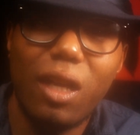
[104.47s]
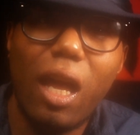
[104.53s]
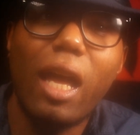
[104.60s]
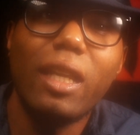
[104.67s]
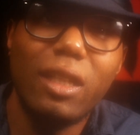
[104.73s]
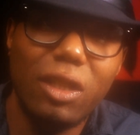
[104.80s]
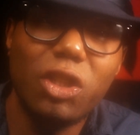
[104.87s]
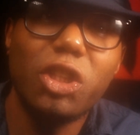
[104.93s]

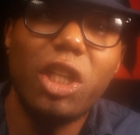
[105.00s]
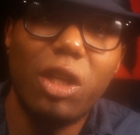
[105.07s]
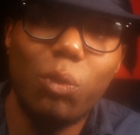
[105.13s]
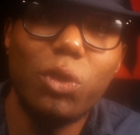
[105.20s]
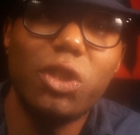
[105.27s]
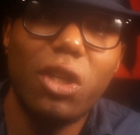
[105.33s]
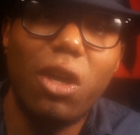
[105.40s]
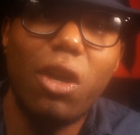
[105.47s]
I need to share
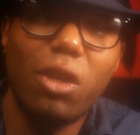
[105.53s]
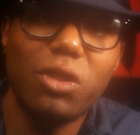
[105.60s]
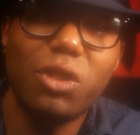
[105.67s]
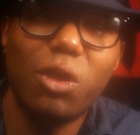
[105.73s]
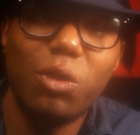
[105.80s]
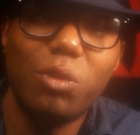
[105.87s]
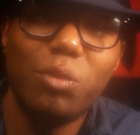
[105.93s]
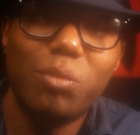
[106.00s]
with y'all,
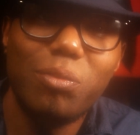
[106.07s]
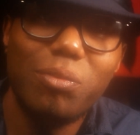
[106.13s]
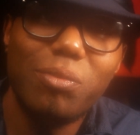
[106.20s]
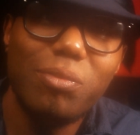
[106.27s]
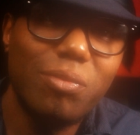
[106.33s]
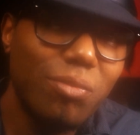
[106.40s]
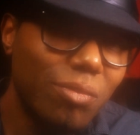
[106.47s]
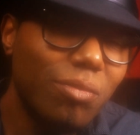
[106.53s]
so
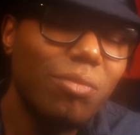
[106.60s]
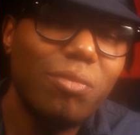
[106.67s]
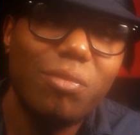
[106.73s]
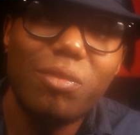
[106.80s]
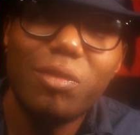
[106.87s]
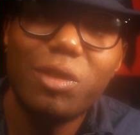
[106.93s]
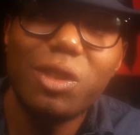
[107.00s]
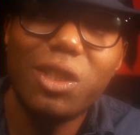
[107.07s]

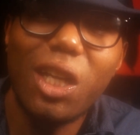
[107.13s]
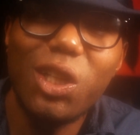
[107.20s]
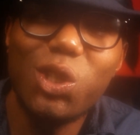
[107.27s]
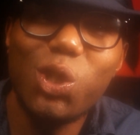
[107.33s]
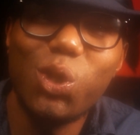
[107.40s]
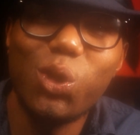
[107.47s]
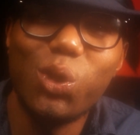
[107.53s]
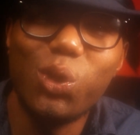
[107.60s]
stay
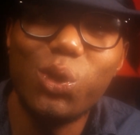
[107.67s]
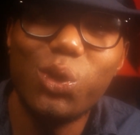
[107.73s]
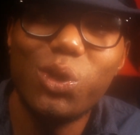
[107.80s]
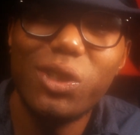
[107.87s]
tuned.